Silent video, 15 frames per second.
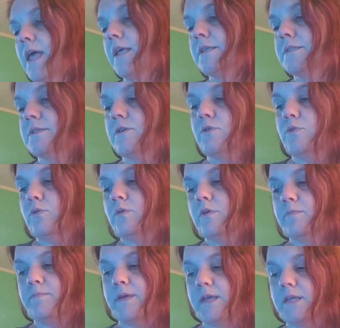And so
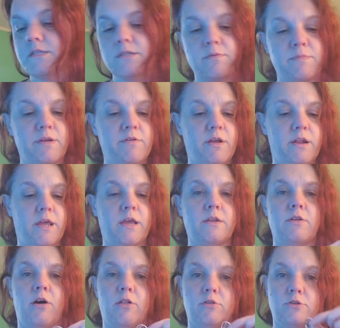Piggy's going to be around
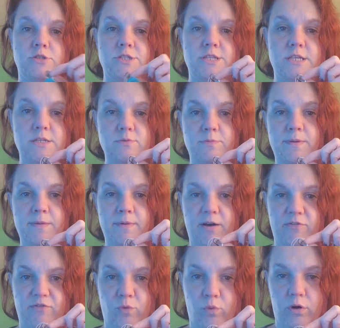$8. These would be
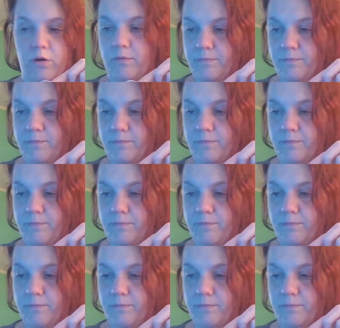about $4.